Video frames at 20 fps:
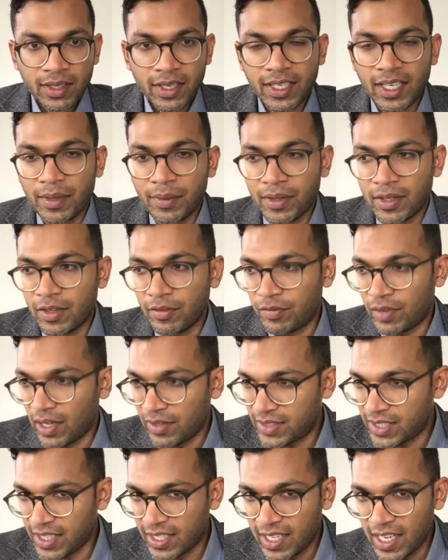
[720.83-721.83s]
Okay, the
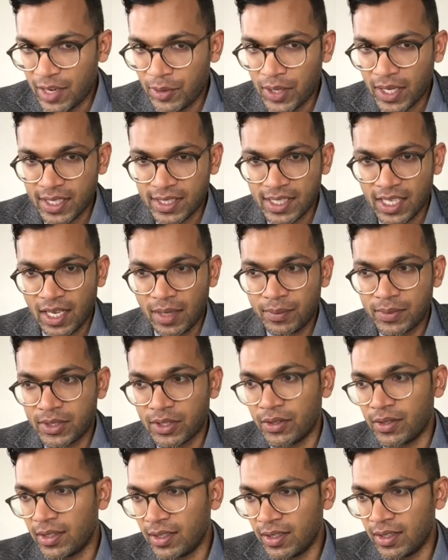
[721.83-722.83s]
five second airway exam.
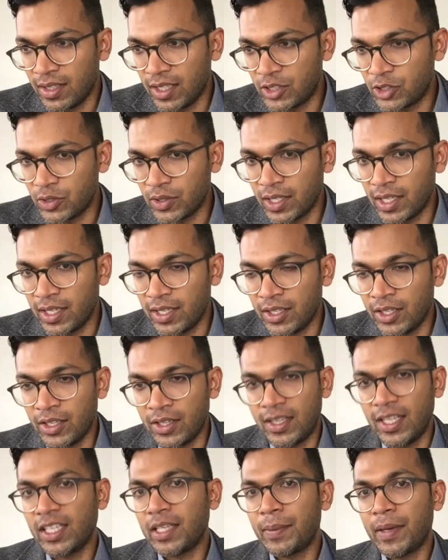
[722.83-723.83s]
So literally you
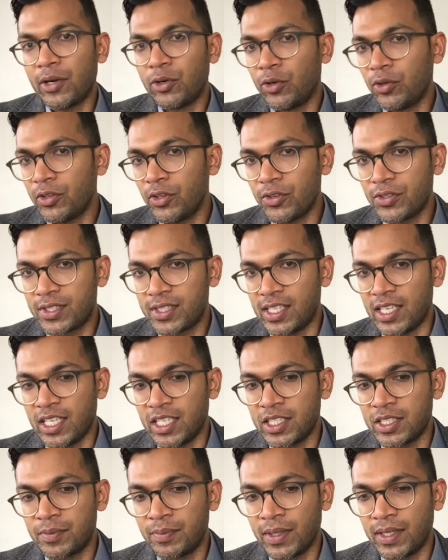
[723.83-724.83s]
think about all those
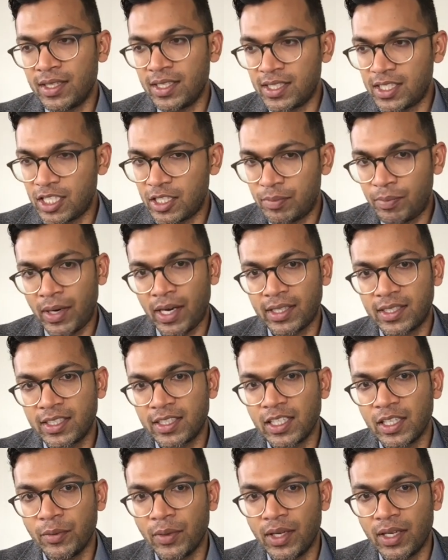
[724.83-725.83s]
things, but this is
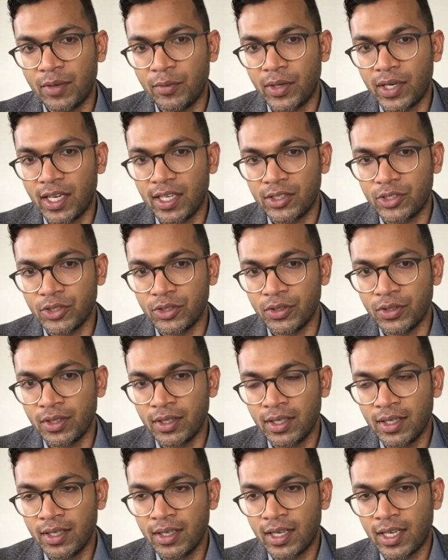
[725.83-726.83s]
practically what, what I do.
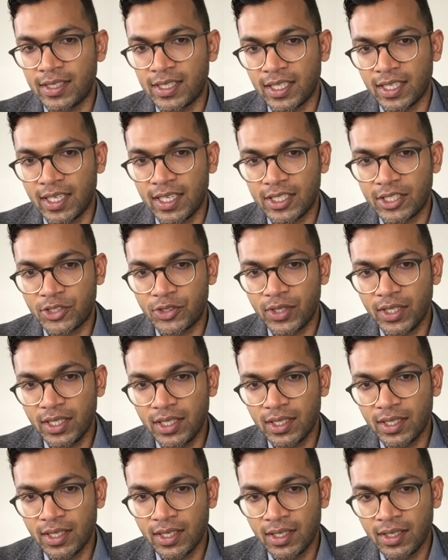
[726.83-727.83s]
I take a history,
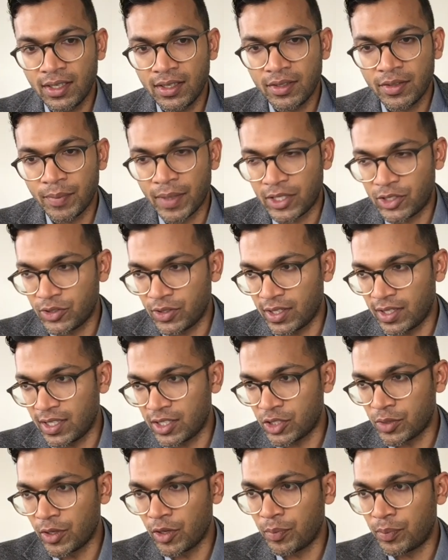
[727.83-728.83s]
make sure that
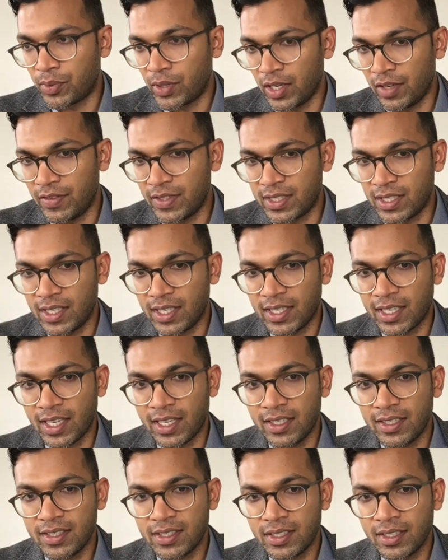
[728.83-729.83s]
there's no previous
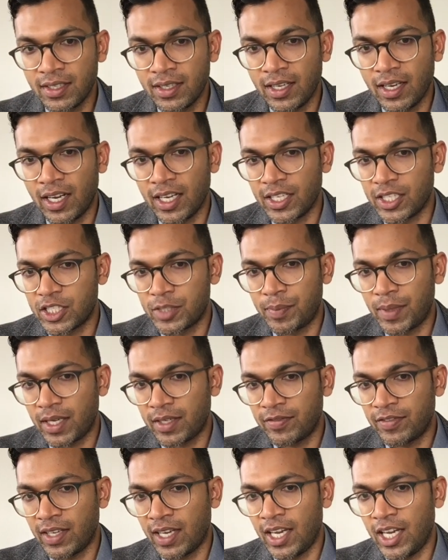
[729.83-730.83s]
indicators. I
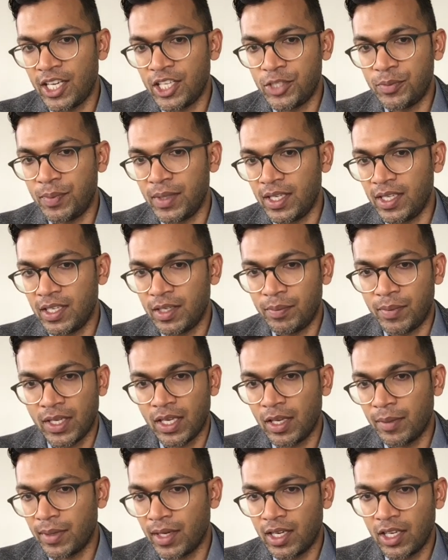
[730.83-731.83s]
inspect for age, beard,
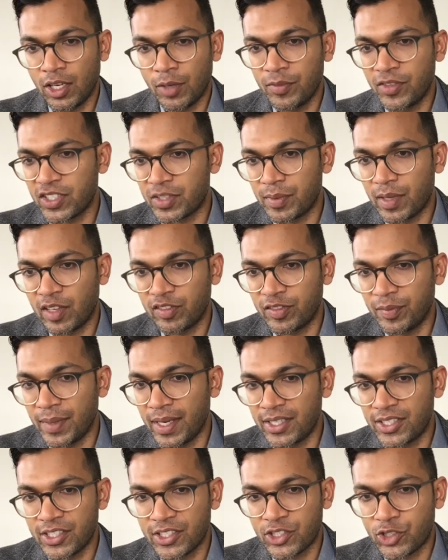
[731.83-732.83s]
B M I, obvious
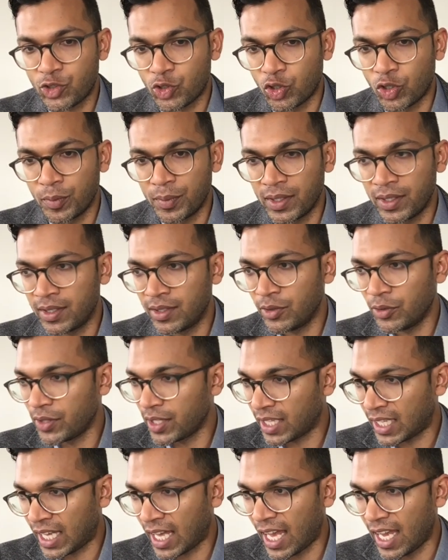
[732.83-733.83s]
malformations, trauma, all
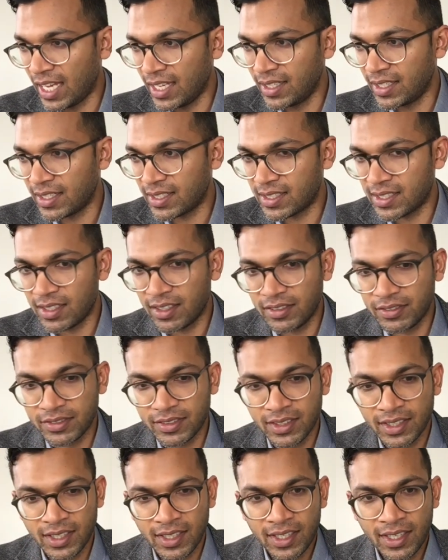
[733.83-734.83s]
the caned stuff.